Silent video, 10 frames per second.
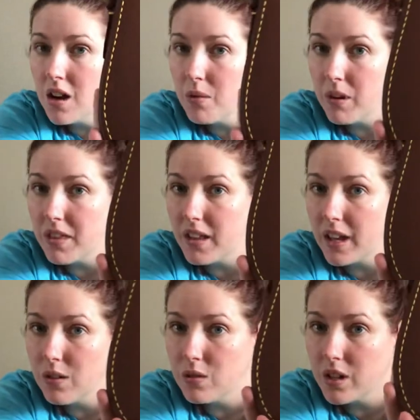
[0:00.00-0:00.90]
with that
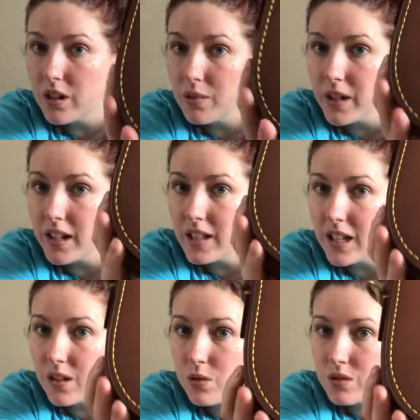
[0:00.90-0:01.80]
gold hardware and
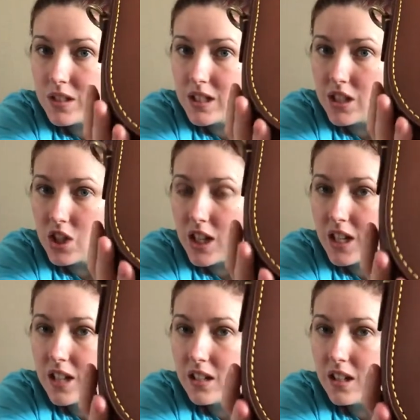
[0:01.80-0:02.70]
that golden
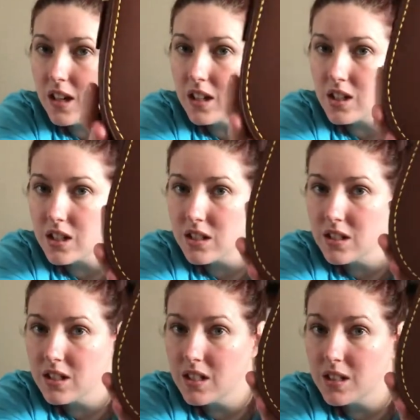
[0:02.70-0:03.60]
stitching.
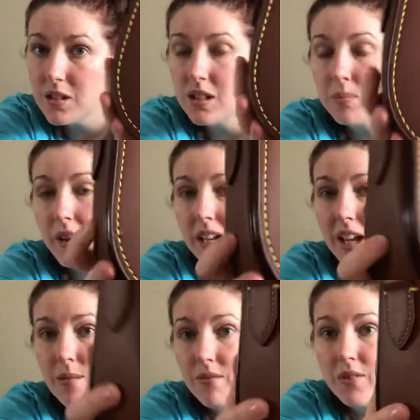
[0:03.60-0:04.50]
This bag
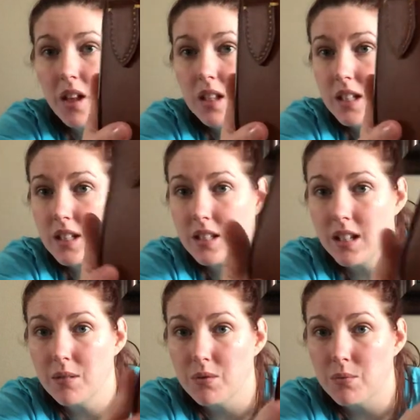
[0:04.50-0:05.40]
came flawless.
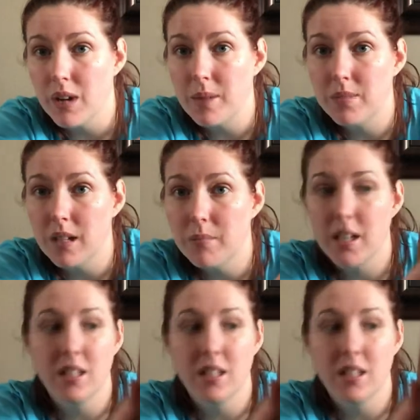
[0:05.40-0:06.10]
It was wrapped up. I